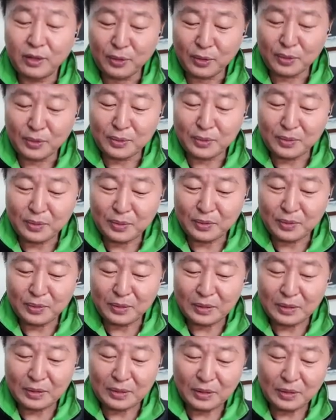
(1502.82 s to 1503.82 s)
you
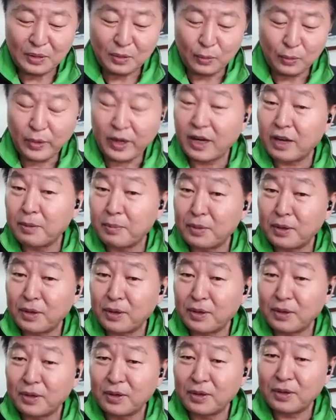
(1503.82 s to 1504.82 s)

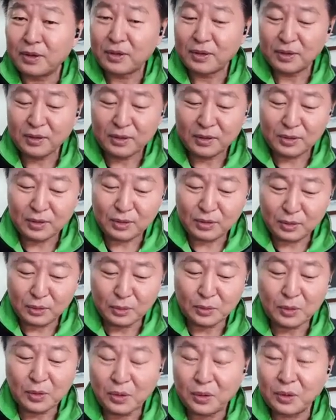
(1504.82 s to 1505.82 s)
wherever you
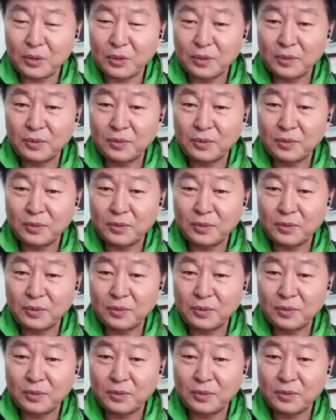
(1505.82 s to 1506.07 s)
go.